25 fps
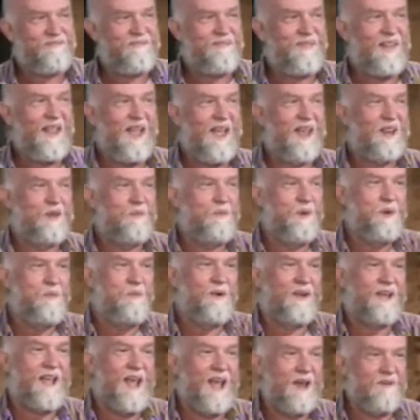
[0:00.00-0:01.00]
Other people
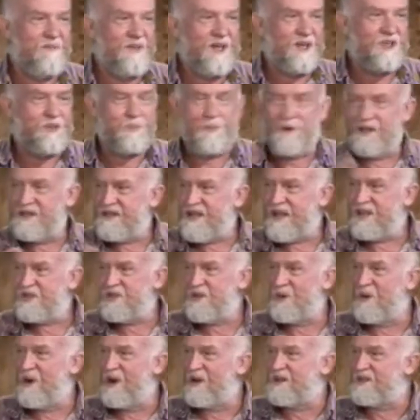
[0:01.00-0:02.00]
came, they built their
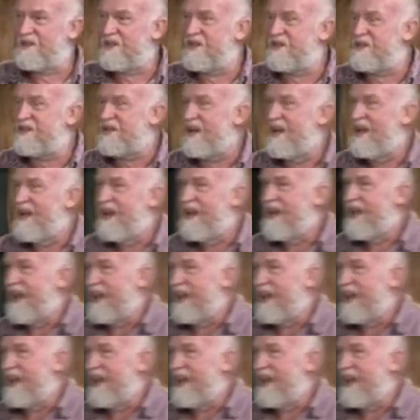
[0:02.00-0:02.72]
two altars. And